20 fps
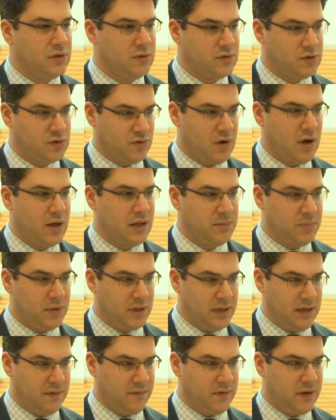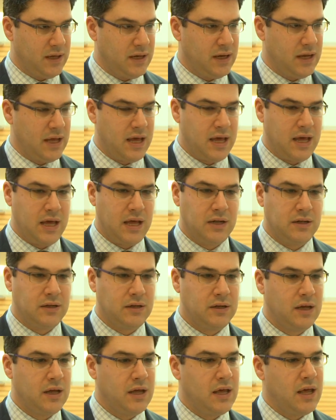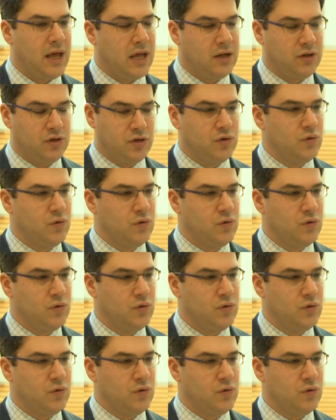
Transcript: strongly believe in and